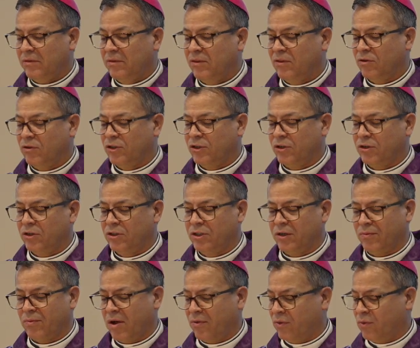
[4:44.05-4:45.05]
the church
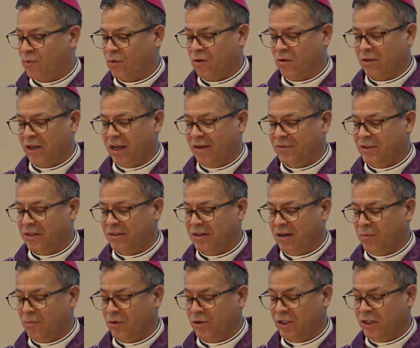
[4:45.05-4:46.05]
around the world gives us
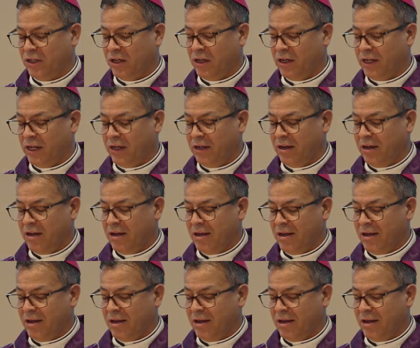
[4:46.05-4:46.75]
an opportunity